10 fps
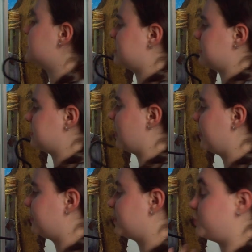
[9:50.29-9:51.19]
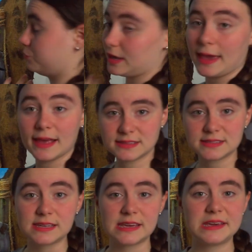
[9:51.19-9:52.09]
this side that you can't
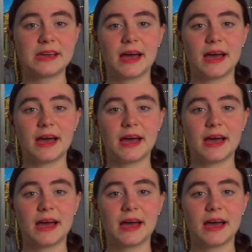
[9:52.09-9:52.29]
see,